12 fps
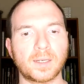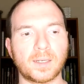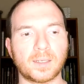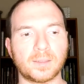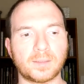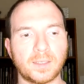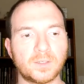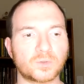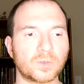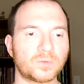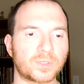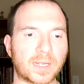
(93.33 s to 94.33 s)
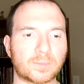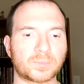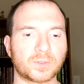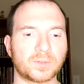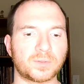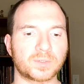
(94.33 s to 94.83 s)
the intro
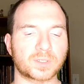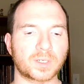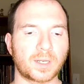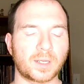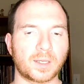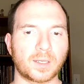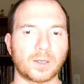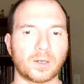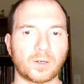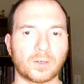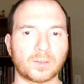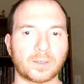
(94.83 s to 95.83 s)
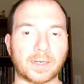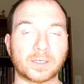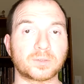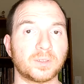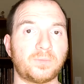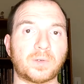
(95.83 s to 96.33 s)
chapters are
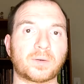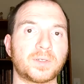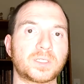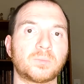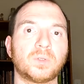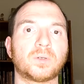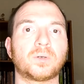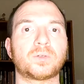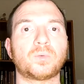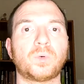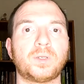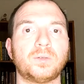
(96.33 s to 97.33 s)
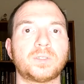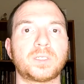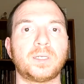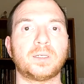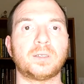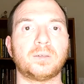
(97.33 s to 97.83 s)
actually very similar to what you'd
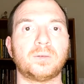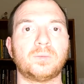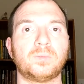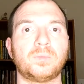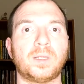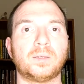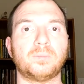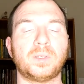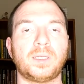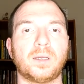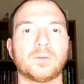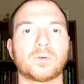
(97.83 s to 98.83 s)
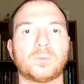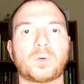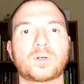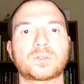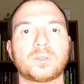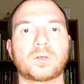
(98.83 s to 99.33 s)
see in many other
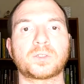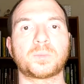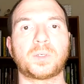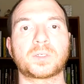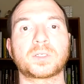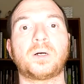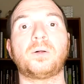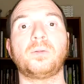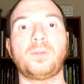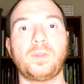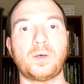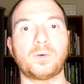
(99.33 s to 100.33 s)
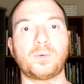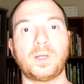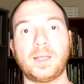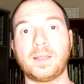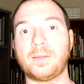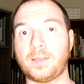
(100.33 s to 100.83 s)
martial arts books, although
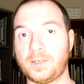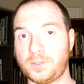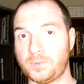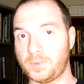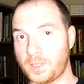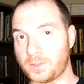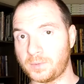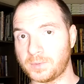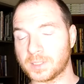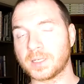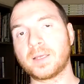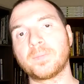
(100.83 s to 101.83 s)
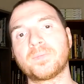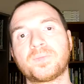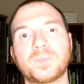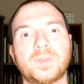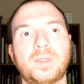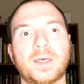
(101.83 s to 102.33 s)
they do note
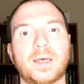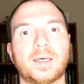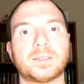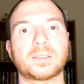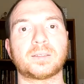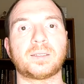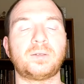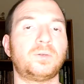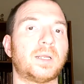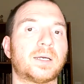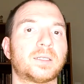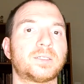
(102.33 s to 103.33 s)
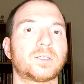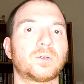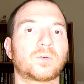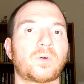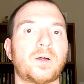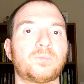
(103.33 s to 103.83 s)
that they do not
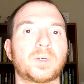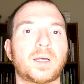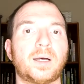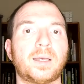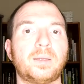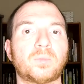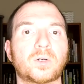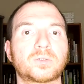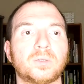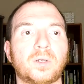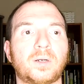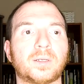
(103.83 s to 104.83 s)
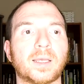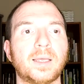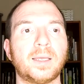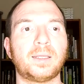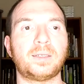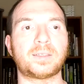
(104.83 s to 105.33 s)
consider Krav Maga a martial art.
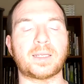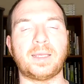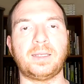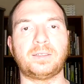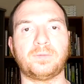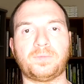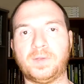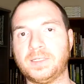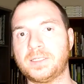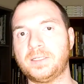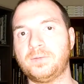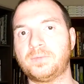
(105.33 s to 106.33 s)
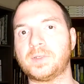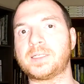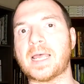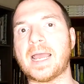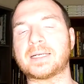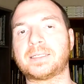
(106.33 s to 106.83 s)
It is a defensive
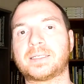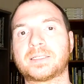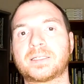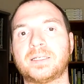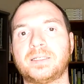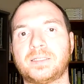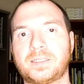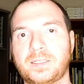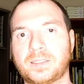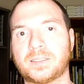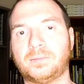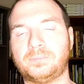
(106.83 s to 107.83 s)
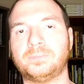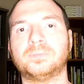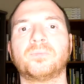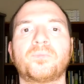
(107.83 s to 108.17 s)
tactics system.